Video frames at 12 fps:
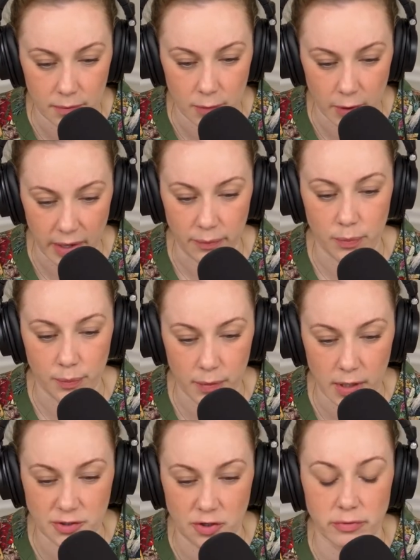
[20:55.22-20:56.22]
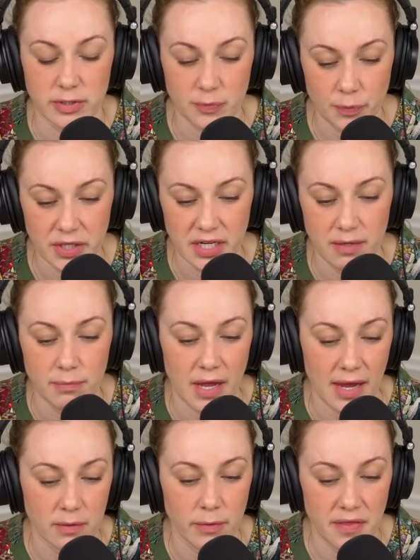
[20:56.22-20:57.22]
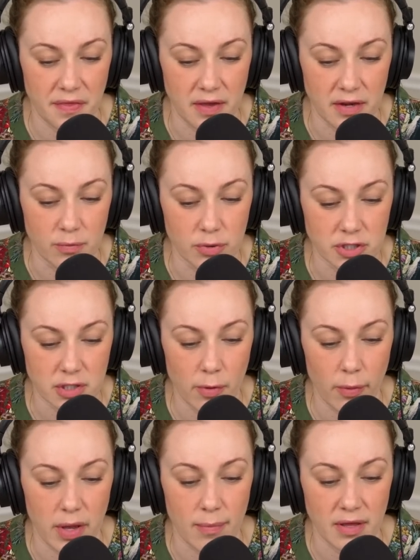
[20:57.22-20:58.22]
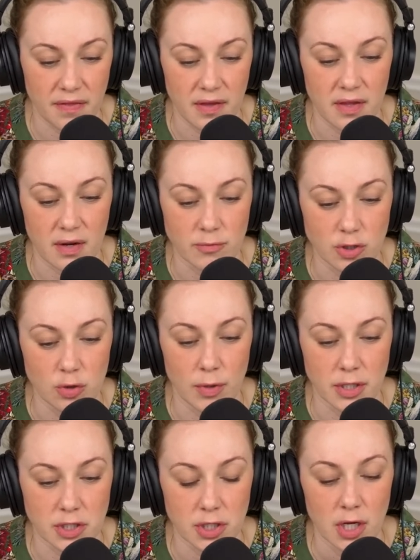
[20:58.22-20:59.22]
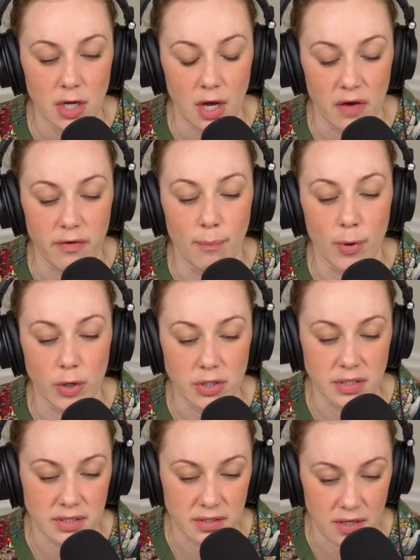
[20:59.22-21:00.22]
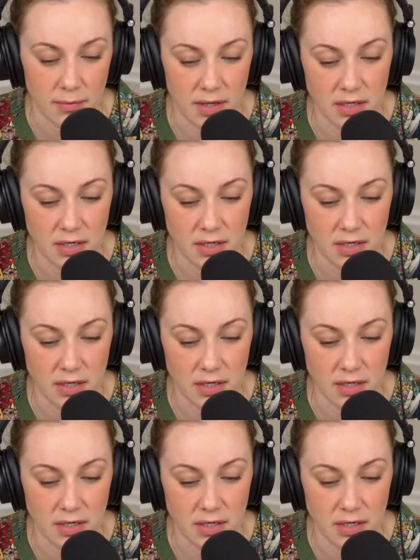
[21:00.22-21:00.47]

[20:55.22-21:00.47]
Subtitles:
Okay. I struggle with splitting, black and white thinking, and push them away by thinking I'm too much of a burden to them.